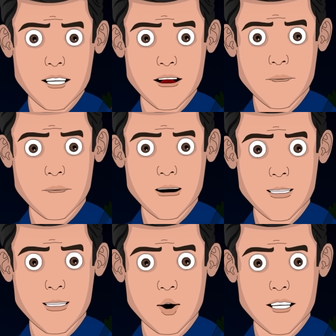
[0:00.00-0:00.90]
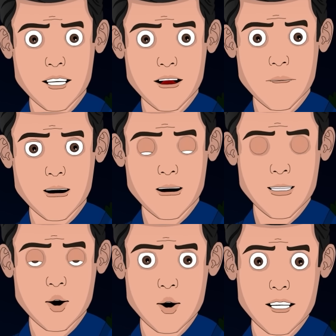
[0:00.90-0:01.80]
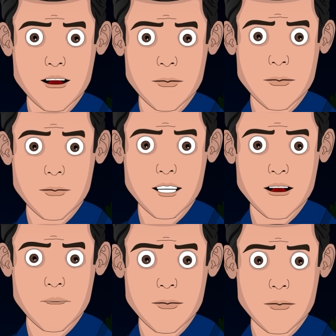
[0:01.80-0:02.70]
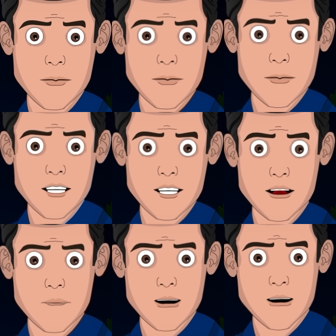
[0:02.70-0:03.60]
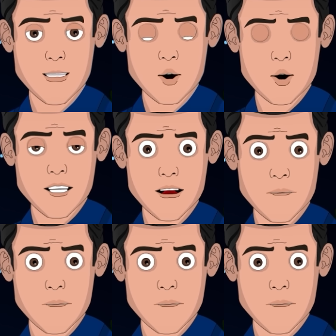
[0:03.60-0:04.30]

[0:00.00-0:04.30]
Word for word: Middle Lake McGillivray was found stabbed almost 60